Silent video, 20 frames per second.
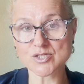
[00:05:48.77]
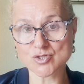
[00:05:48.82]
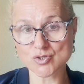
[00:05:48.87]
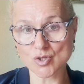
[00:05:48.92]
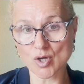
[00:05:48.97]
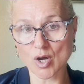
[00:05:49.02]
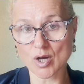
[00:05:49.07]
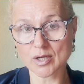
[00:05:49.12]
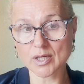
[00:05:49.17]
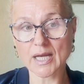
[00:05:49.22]

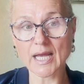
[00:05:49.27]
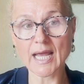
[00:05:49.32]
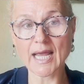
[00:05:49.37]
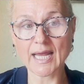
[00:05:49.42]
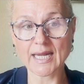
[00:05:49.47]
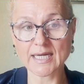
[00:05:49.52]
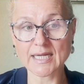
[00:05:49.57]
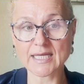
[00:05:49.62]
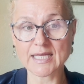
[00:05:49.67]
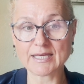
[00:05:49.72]
stock
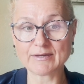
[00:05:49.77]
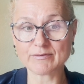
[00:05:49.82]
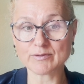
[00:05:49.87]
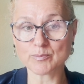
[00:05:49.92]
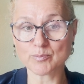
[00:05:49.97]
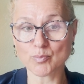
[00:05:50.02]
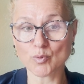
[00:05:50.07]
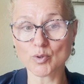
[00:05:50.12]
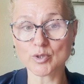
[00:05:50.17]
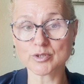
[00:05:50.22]
any given
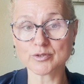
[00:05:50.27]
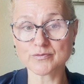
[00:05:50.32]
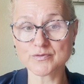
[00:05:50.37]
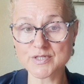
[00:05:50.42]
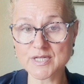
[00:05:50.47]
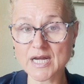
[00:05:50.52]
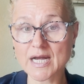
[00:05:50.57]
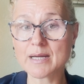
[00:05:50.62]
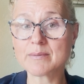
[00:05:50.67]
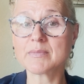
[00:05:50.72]
point of
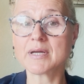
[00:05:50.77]
time,